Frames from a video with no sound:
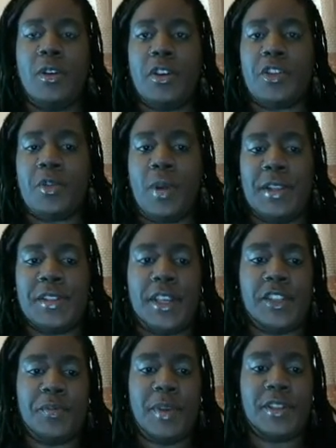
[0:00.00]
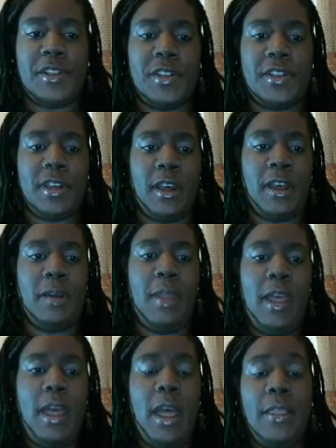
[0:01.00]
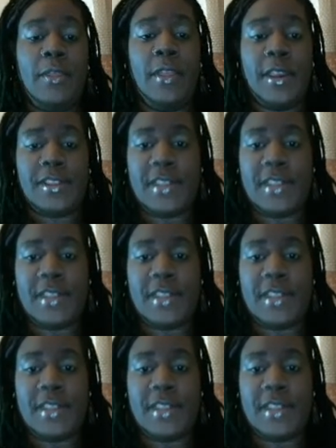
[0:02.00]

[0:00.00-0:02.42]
short, concise message. This